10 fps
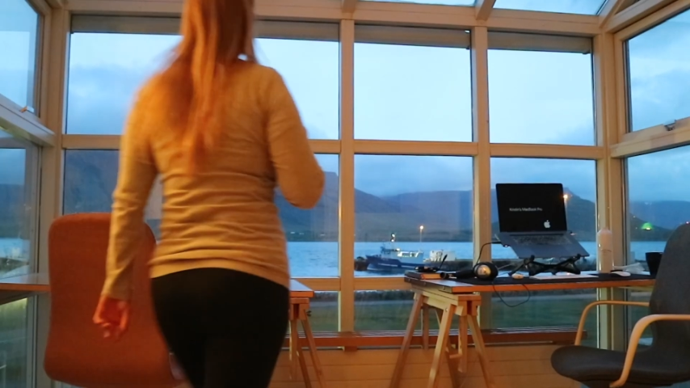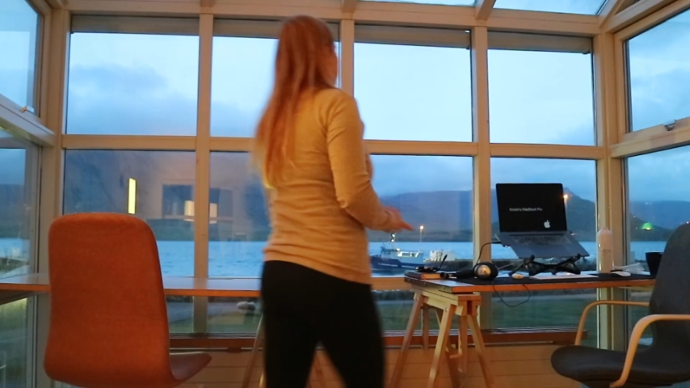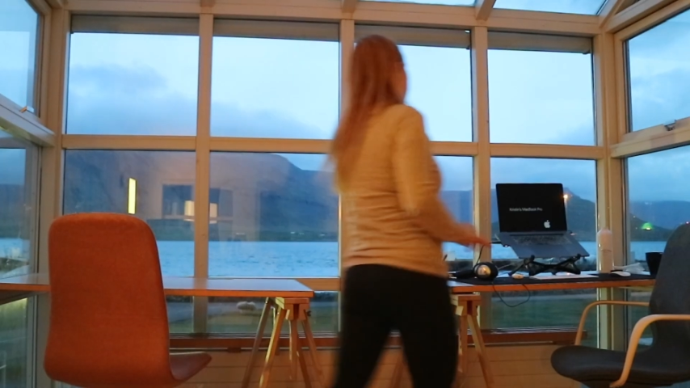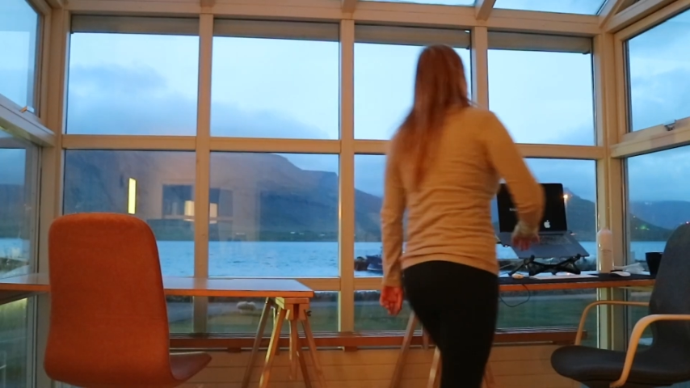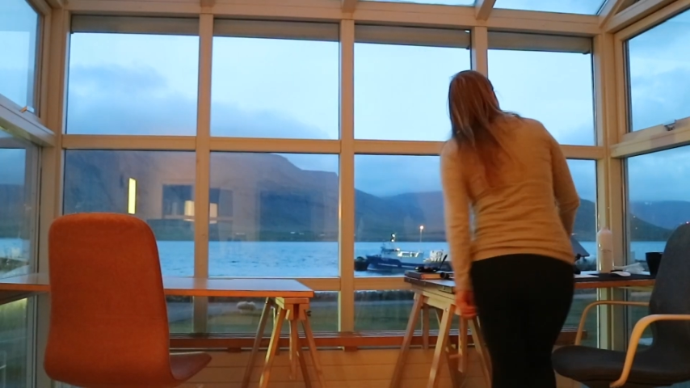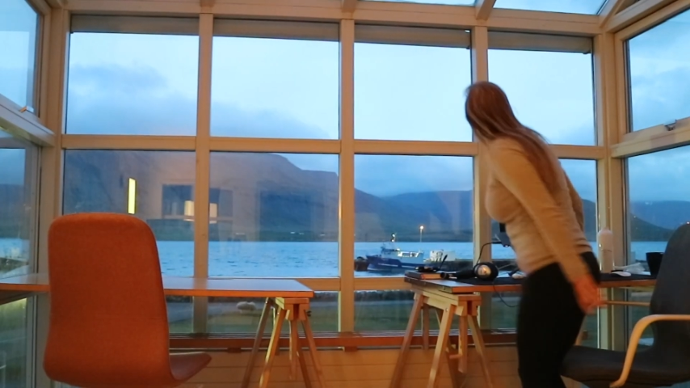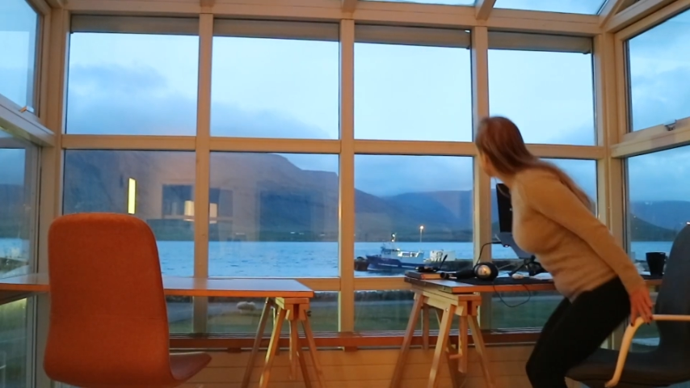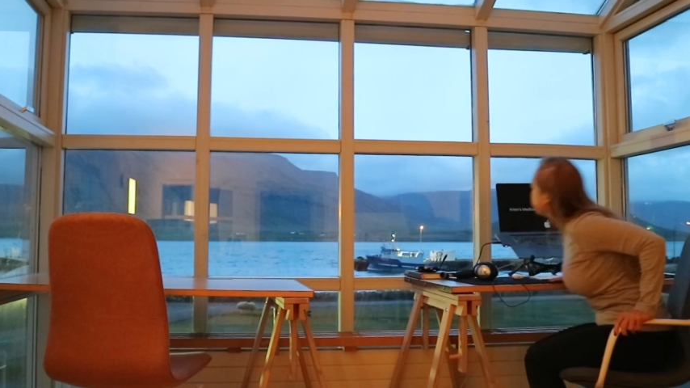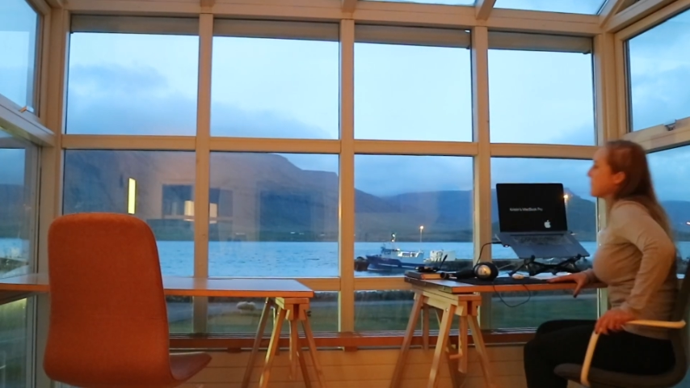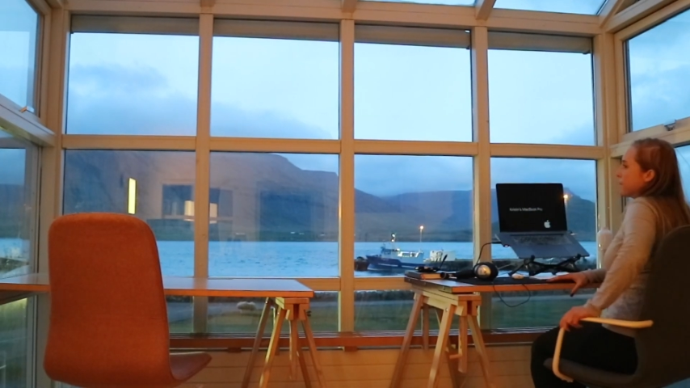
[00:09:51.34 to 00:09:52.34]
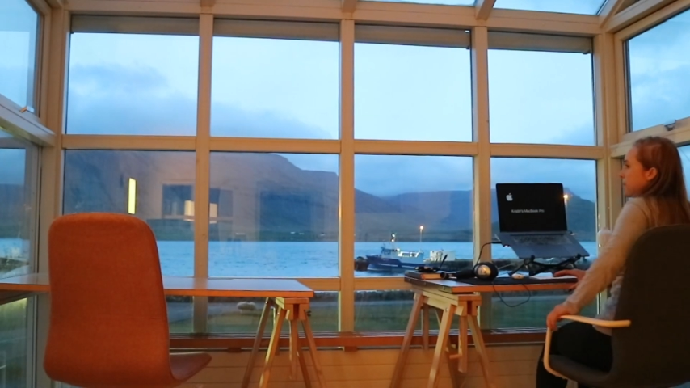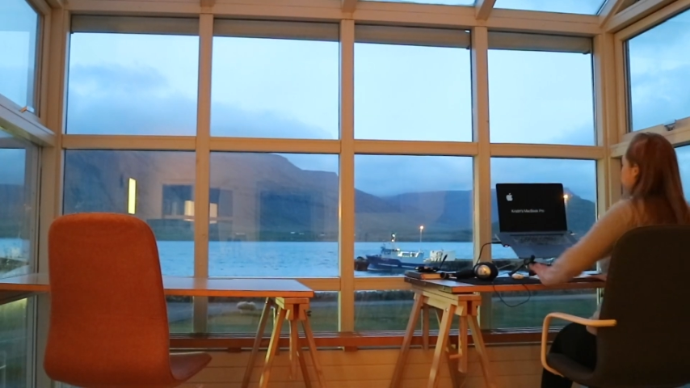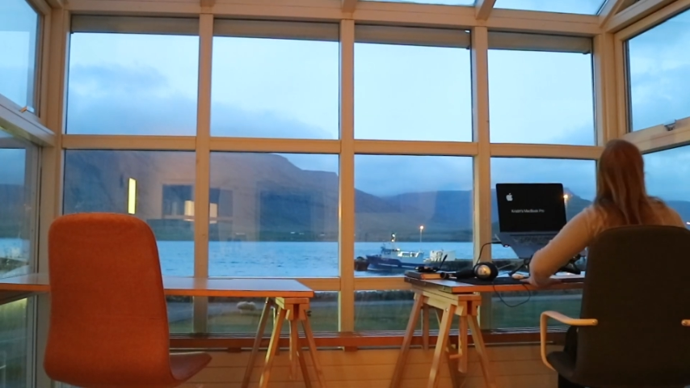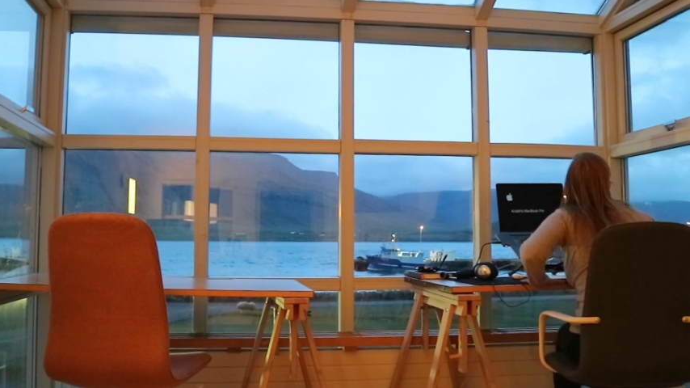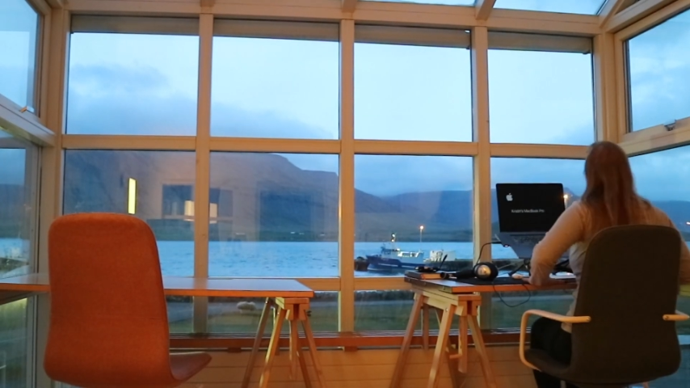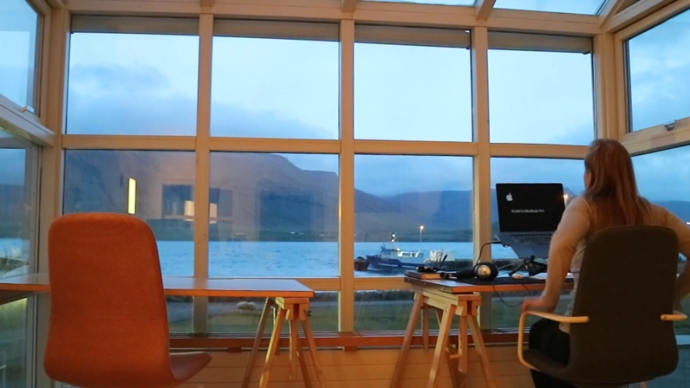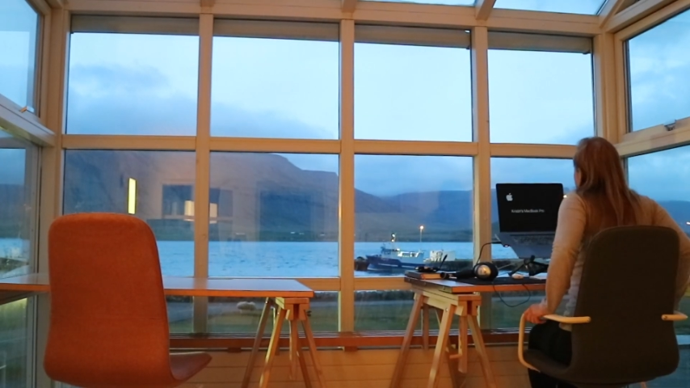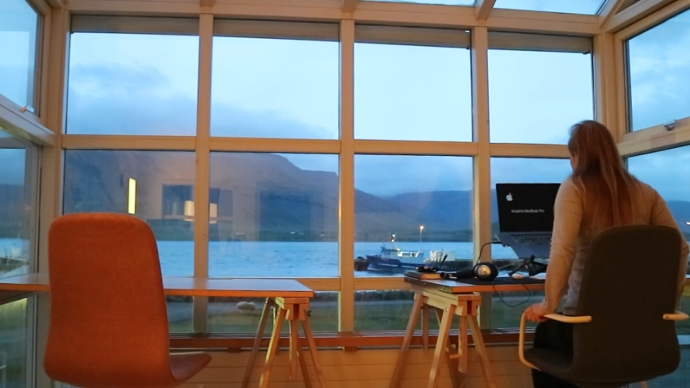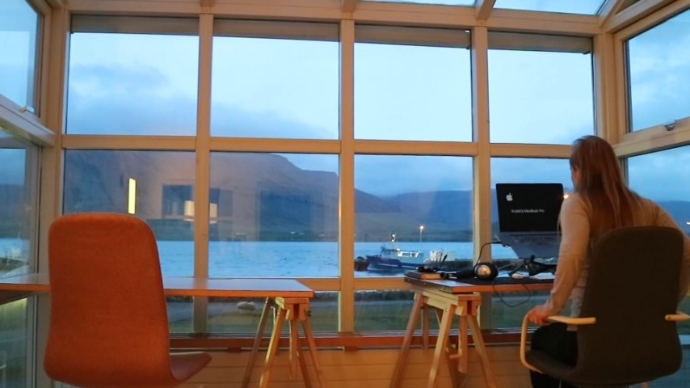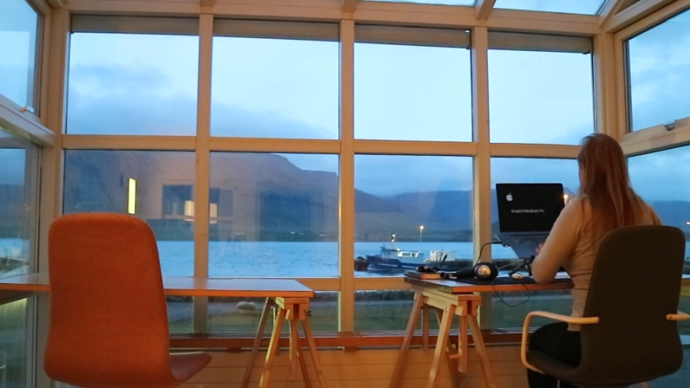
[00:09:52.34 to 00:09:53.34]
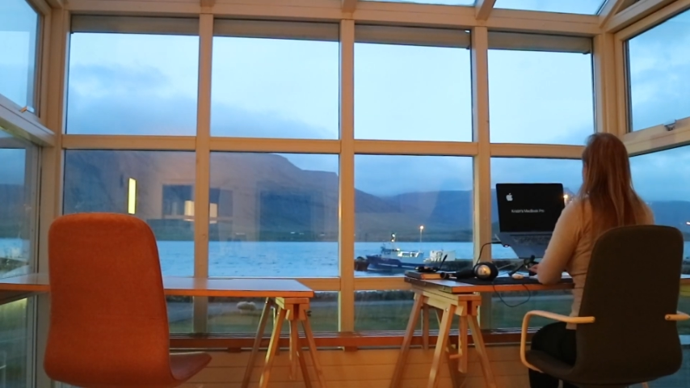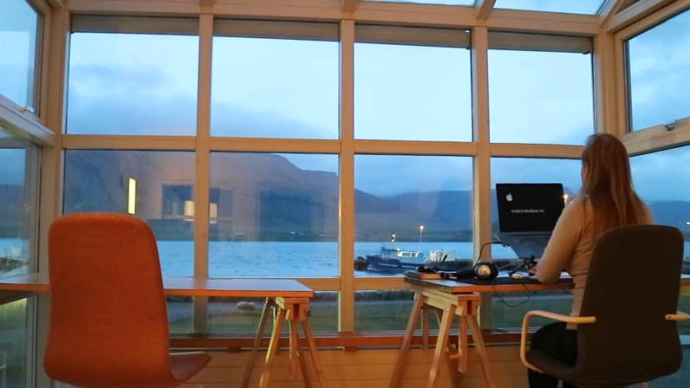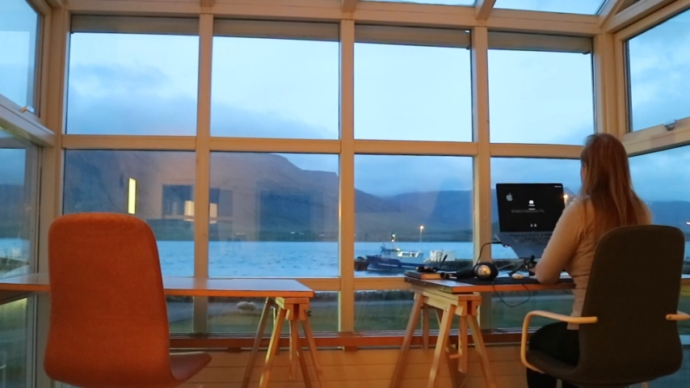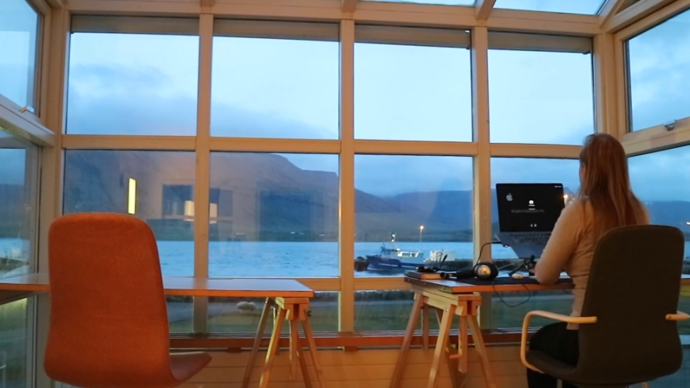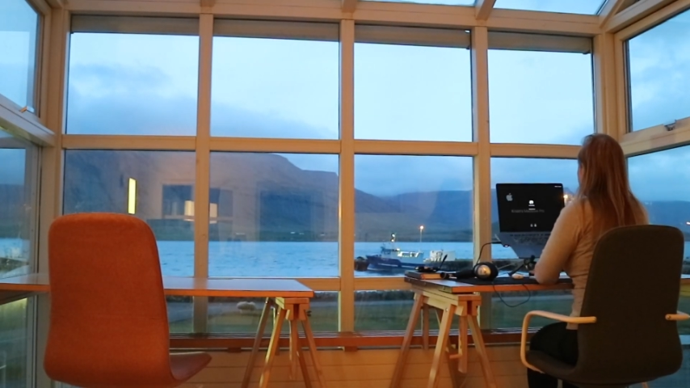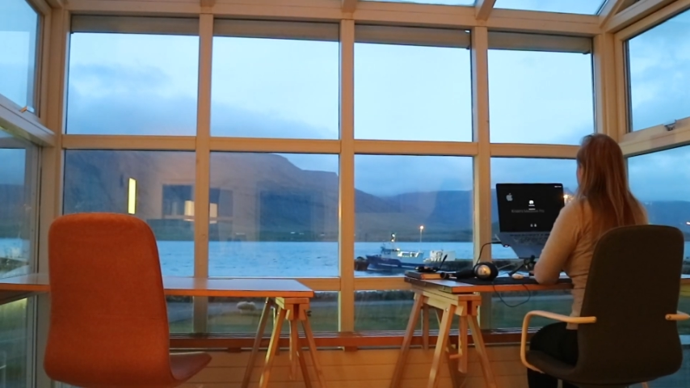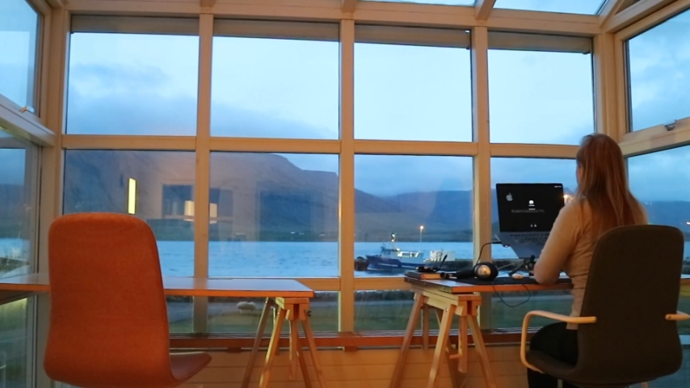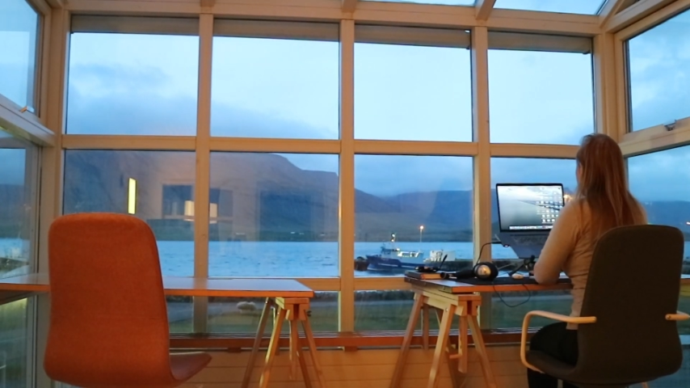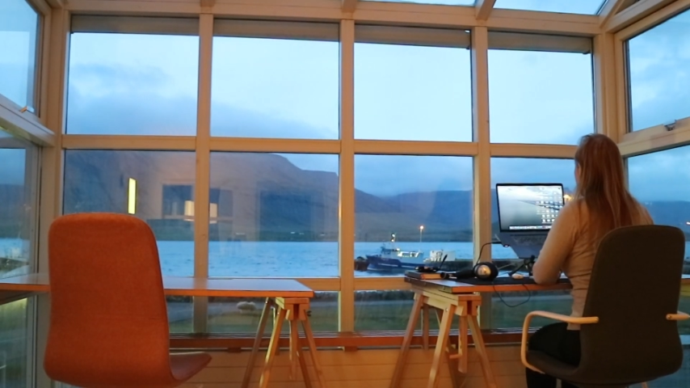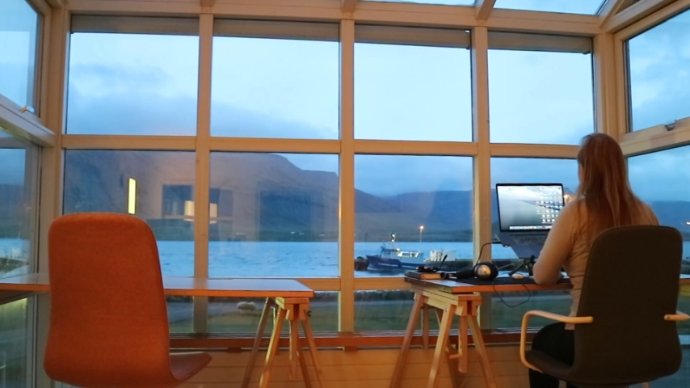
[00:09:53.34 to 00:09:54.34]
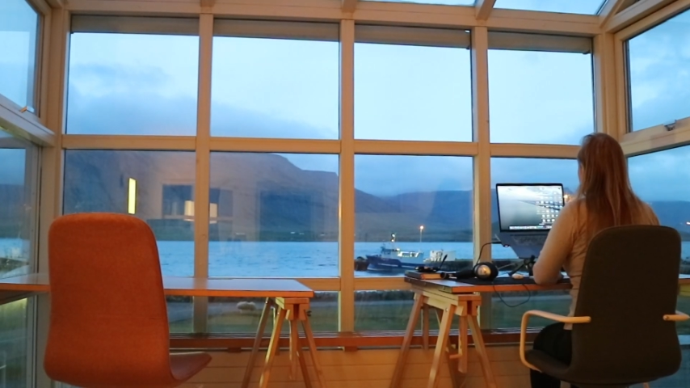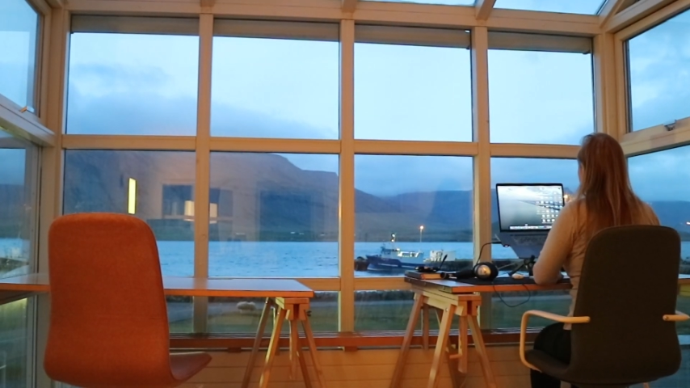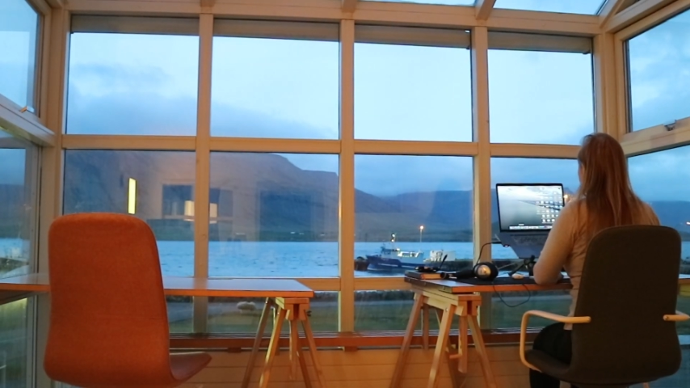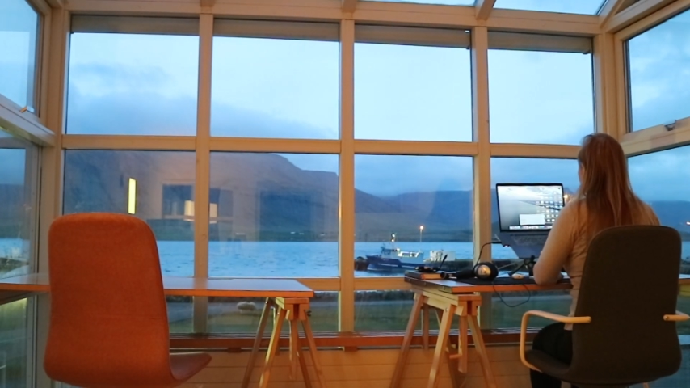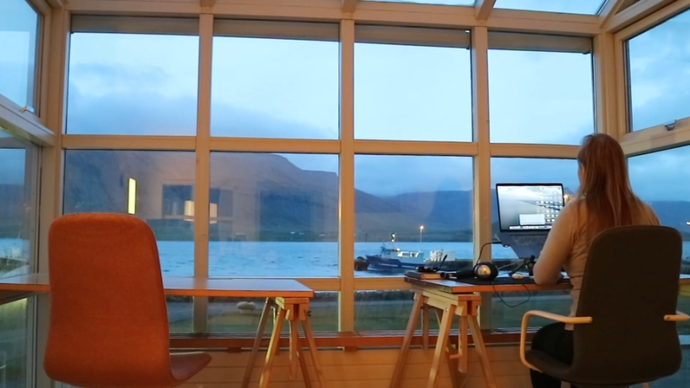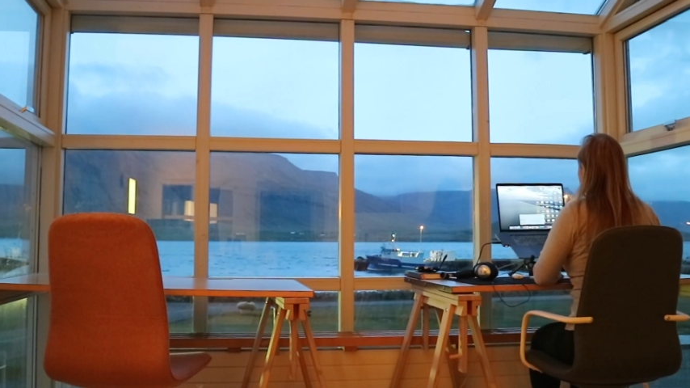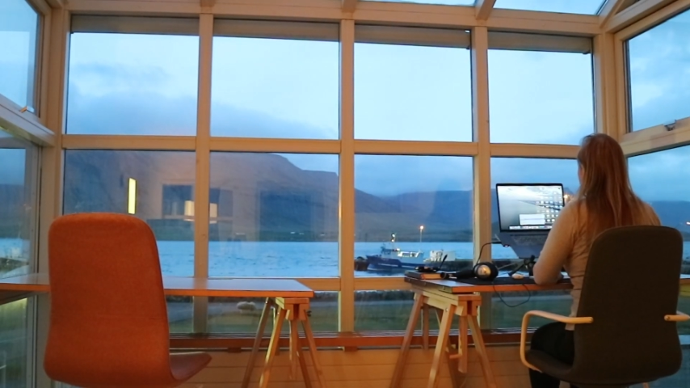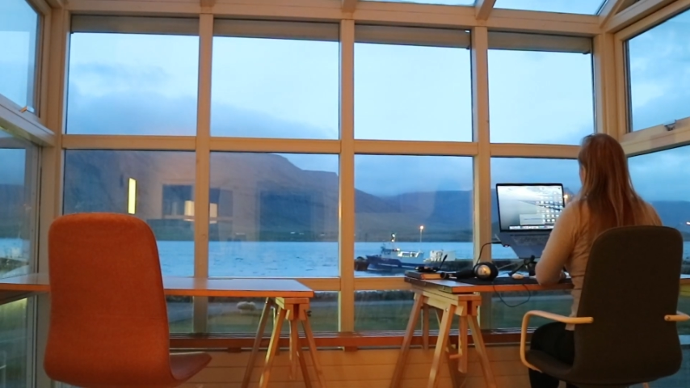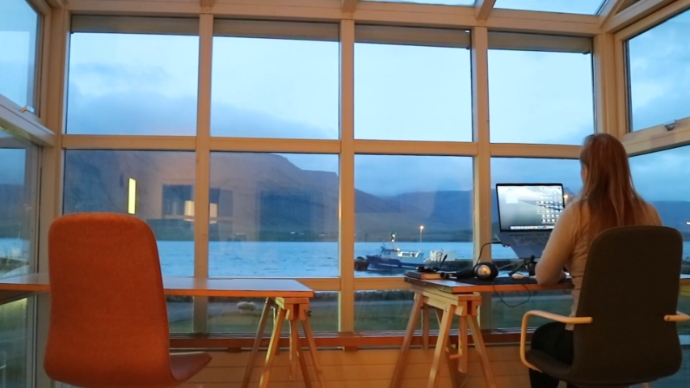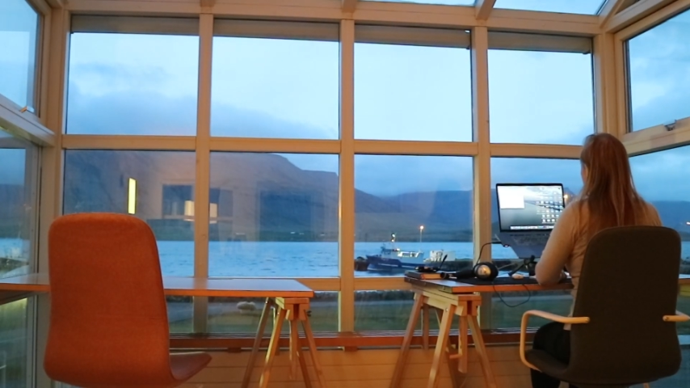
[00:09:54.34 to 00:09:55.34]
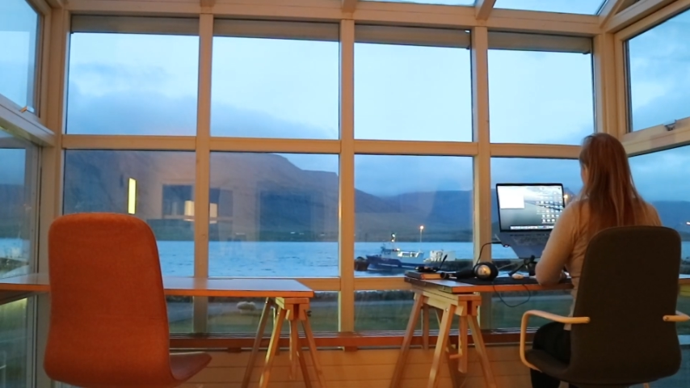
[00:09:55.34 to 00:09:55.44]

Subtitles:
(no speaker visible)